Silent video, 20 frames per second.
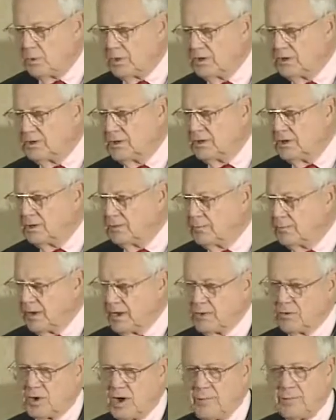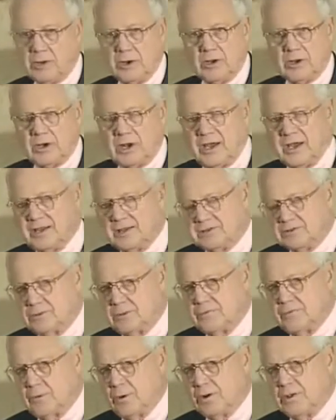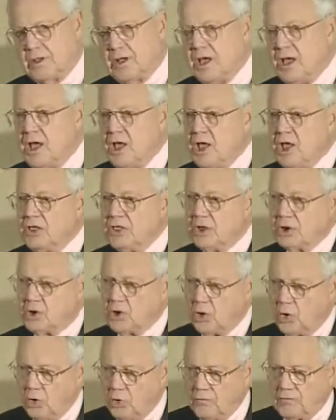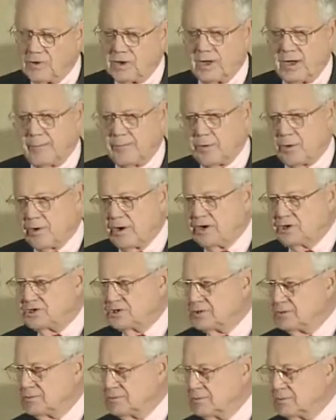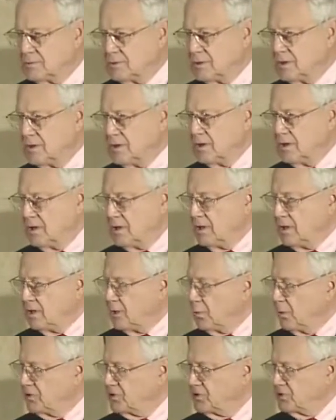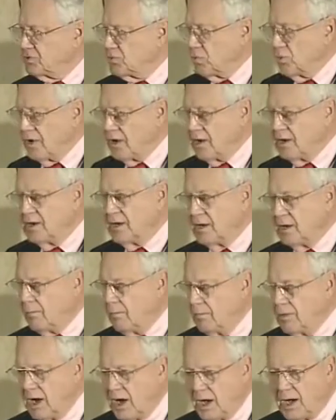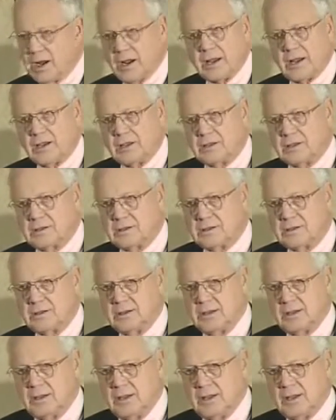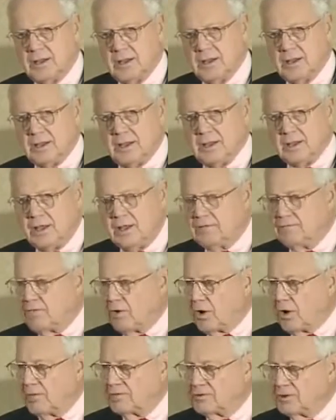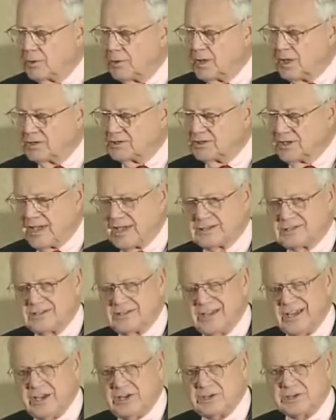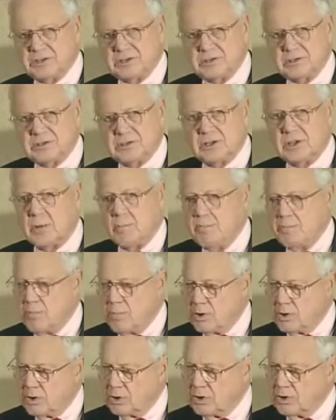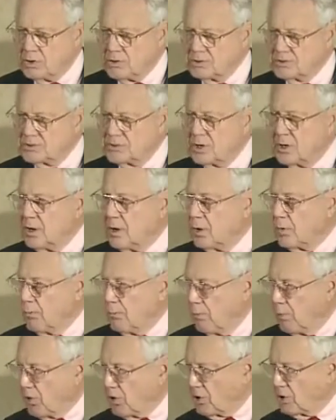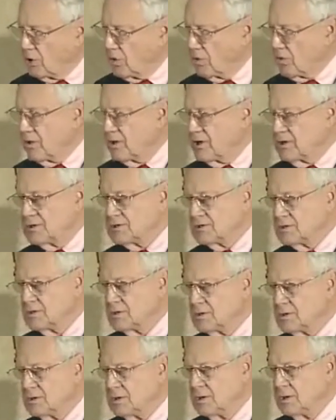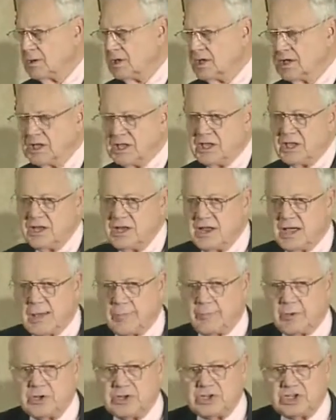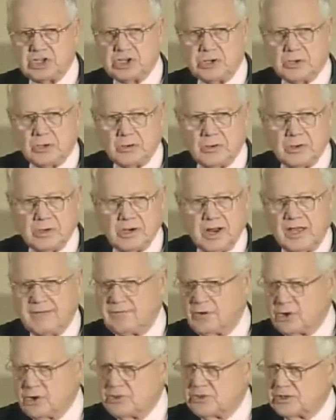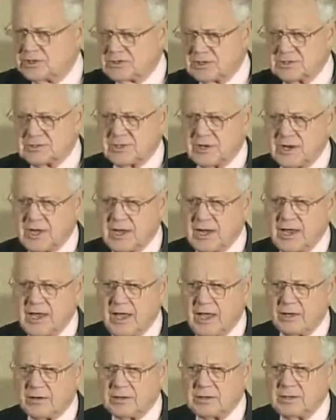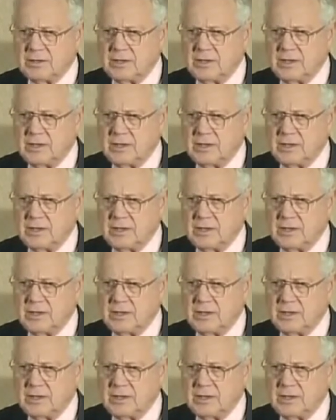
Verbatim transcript: what did the bank robber look like and so forth. The covert operation, which is running amuck, involves assassinations, murders, burglaries, kidnapping children. I've learned this since I got out.